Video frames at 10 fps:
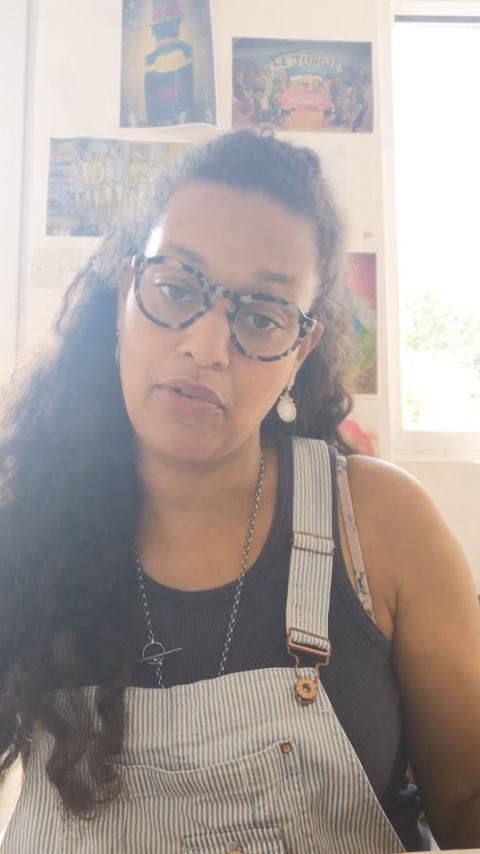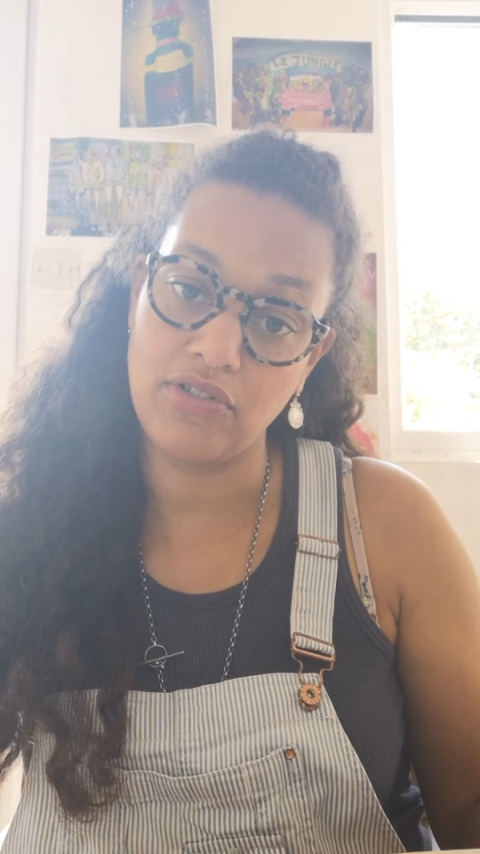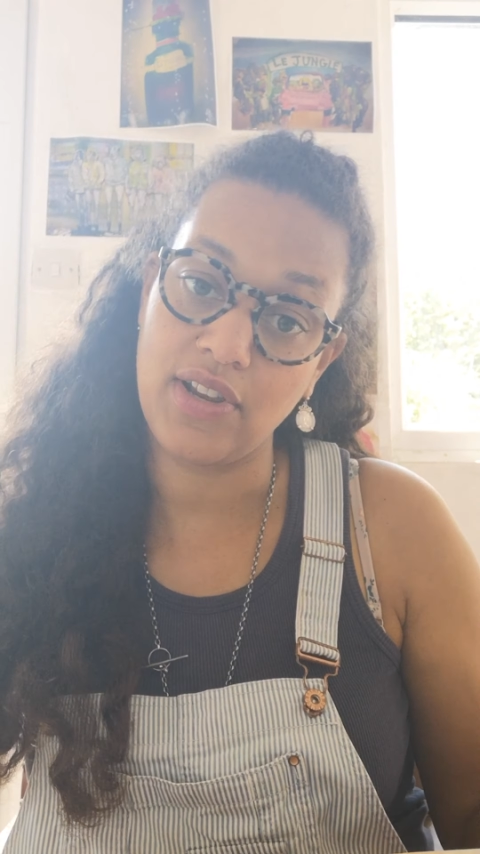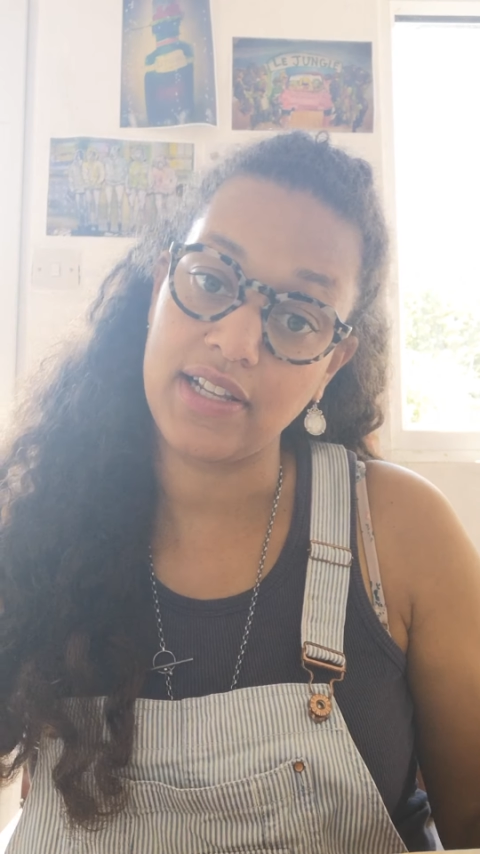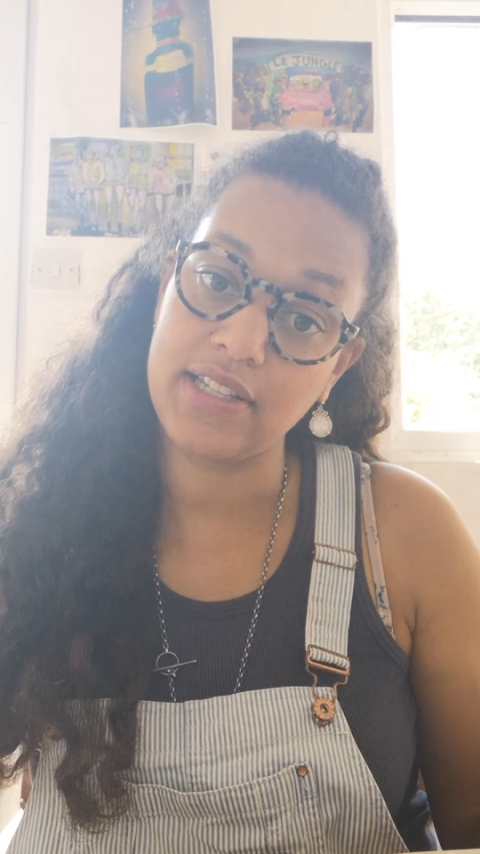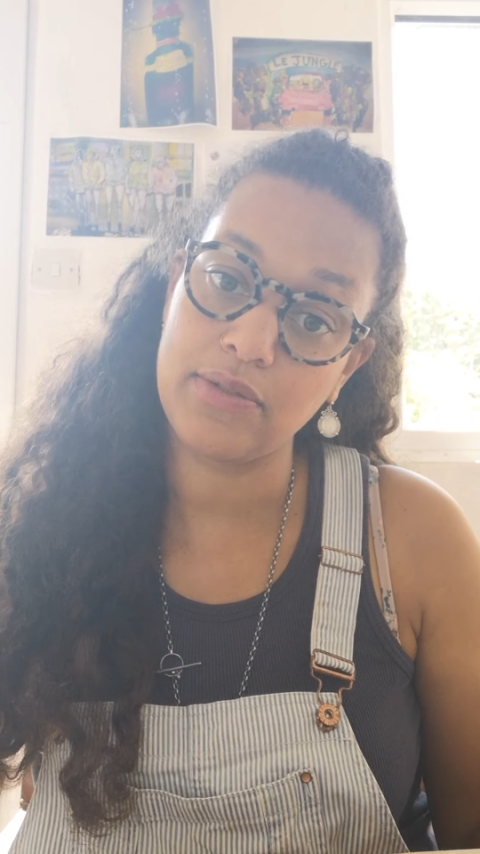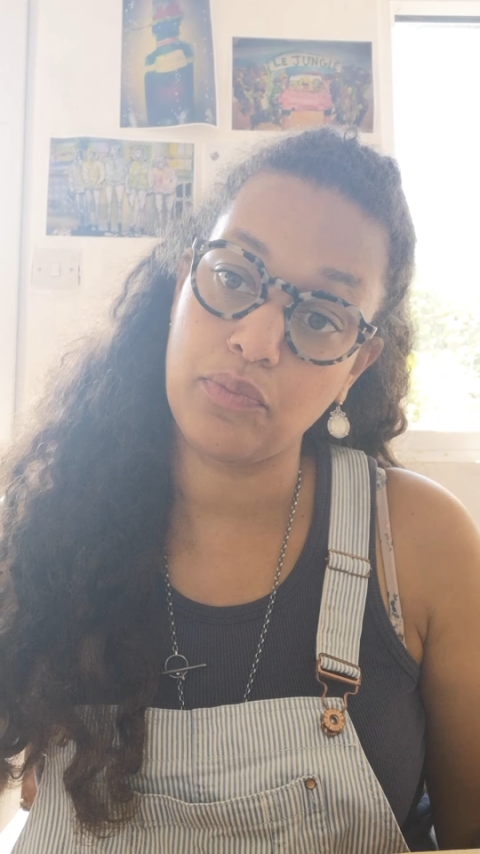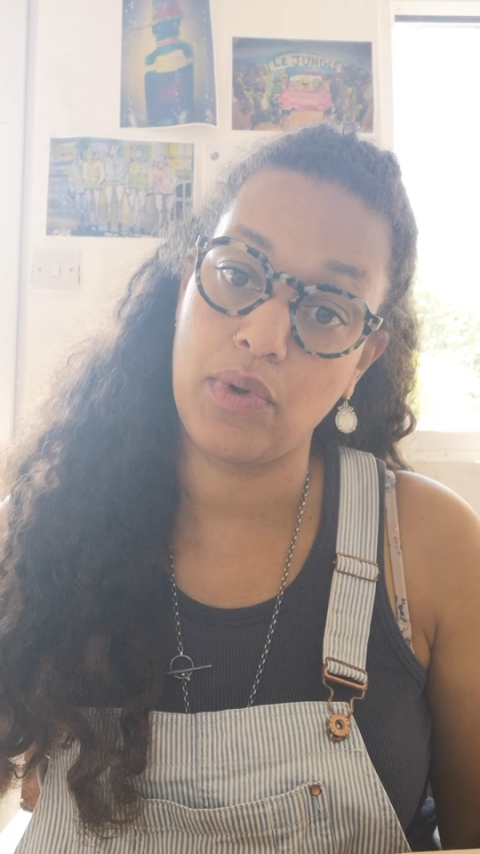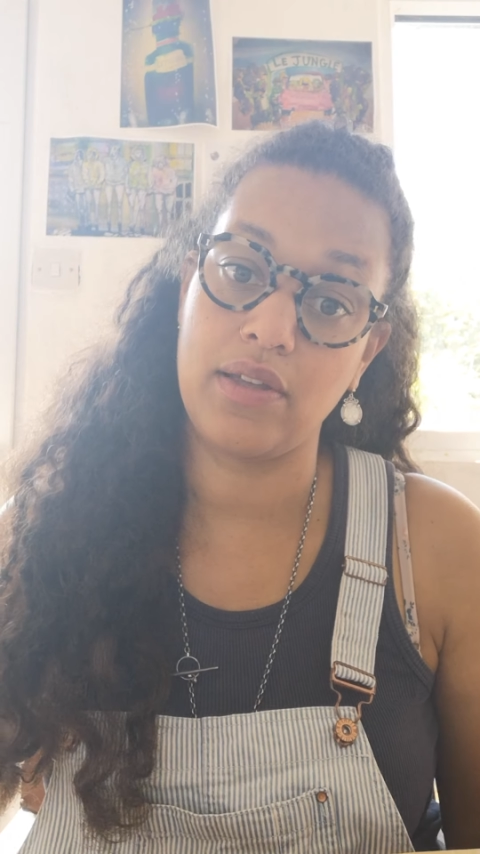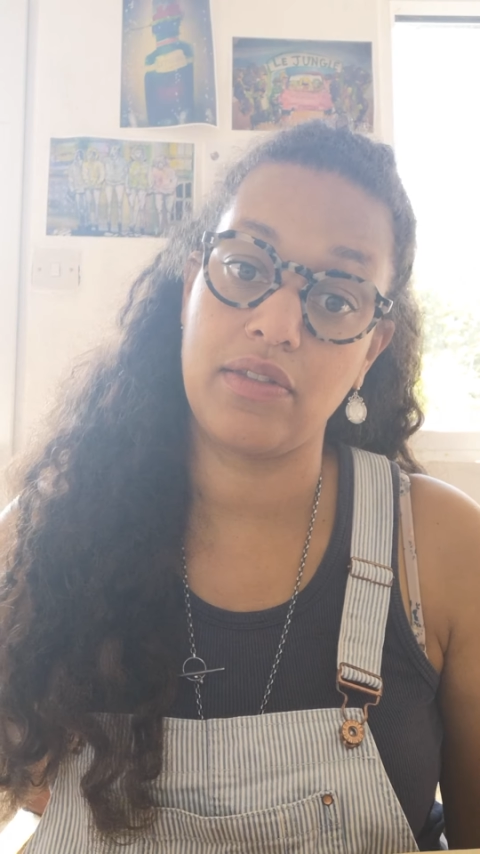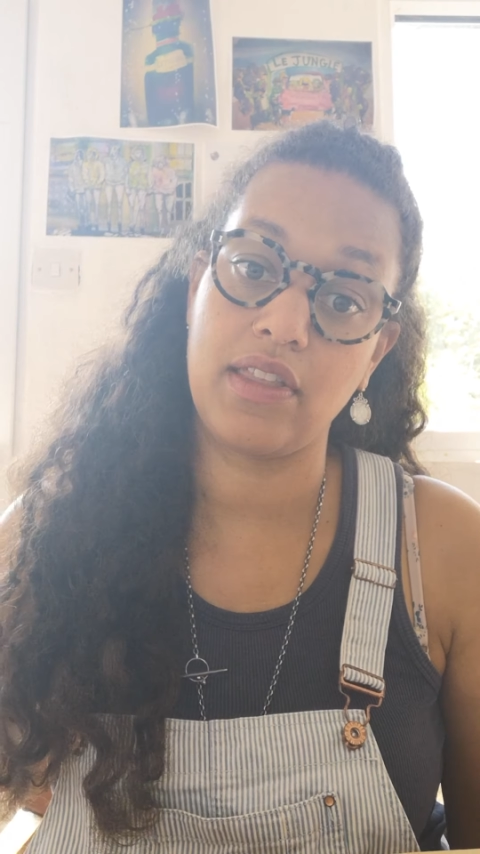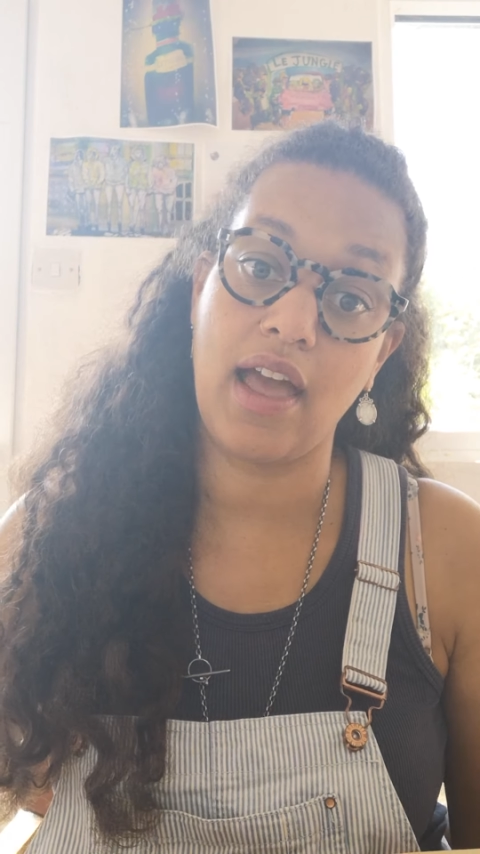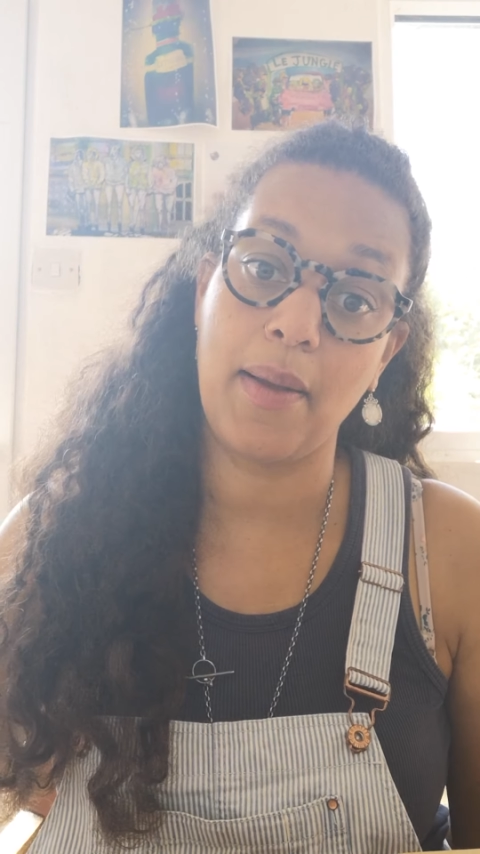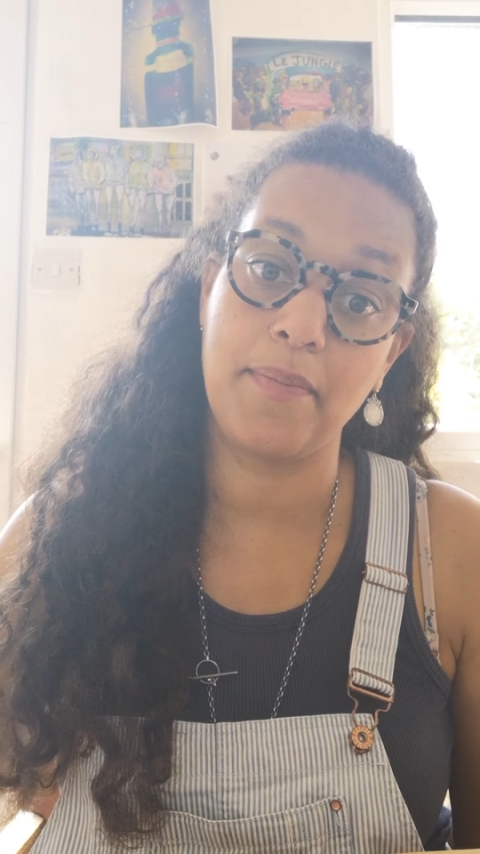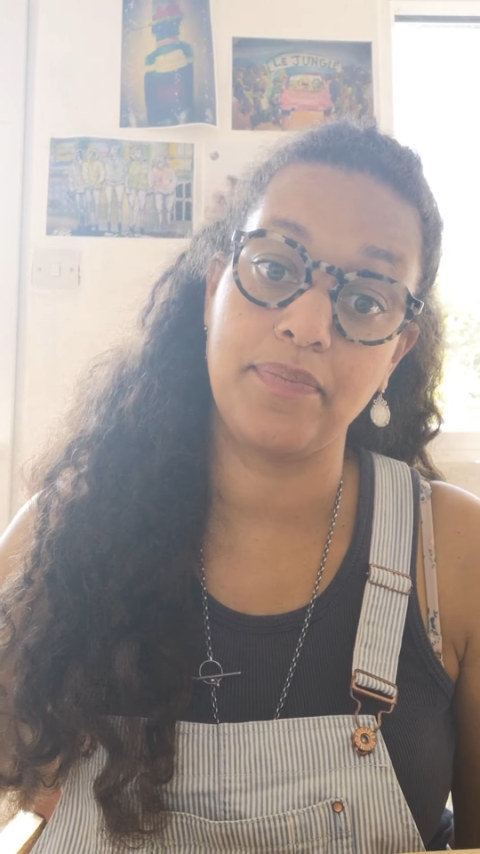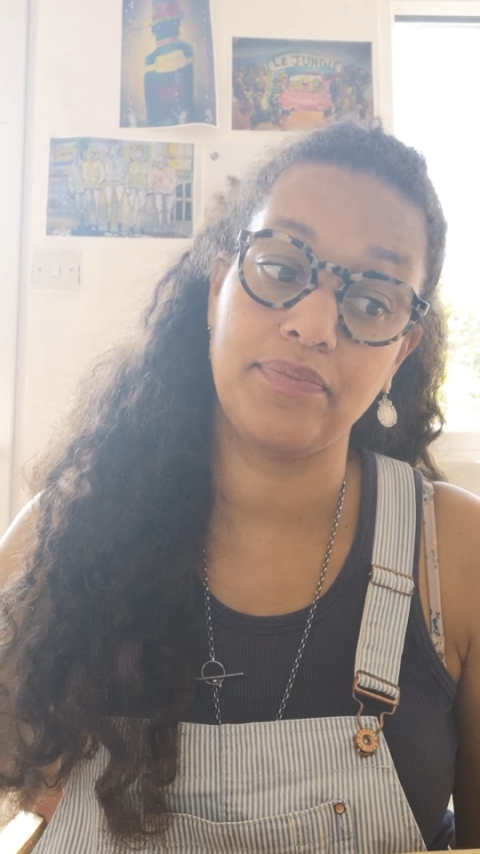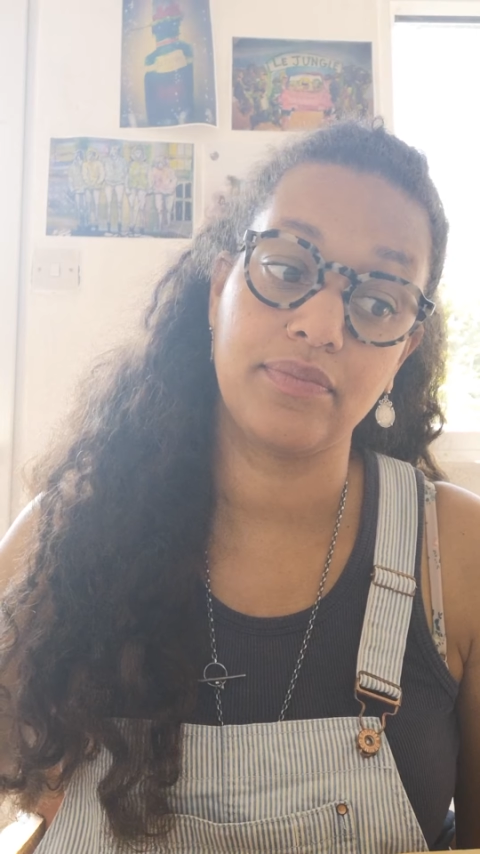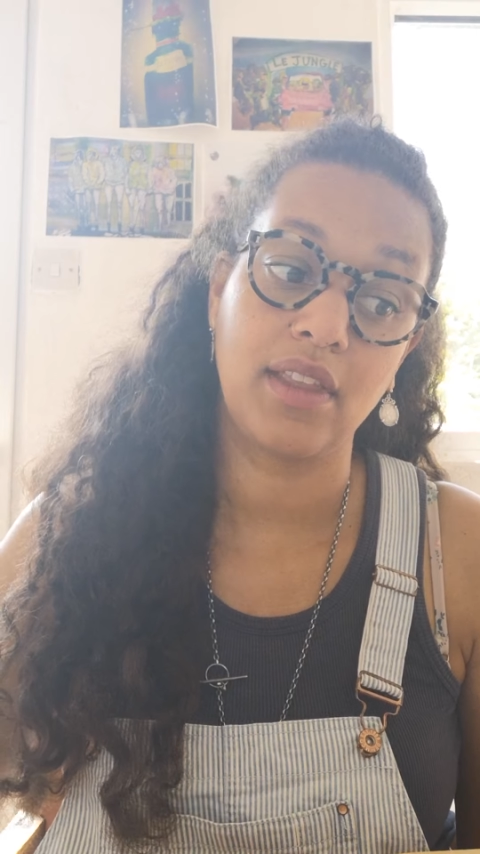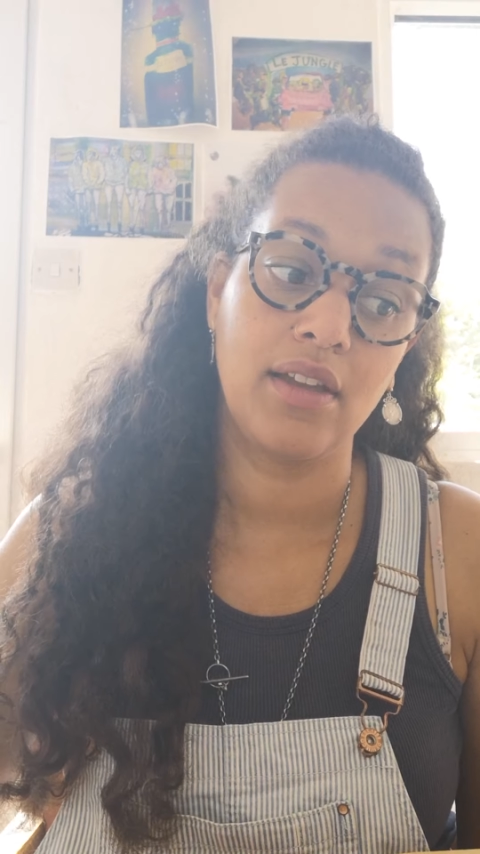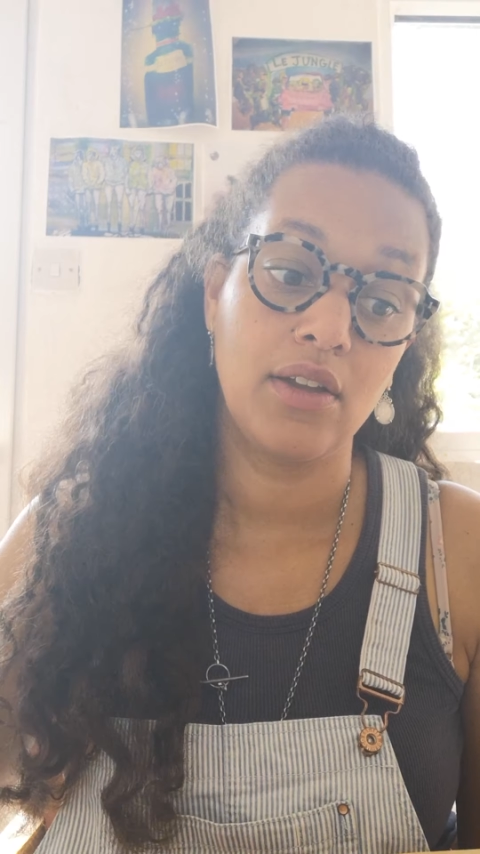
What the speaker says: projects with the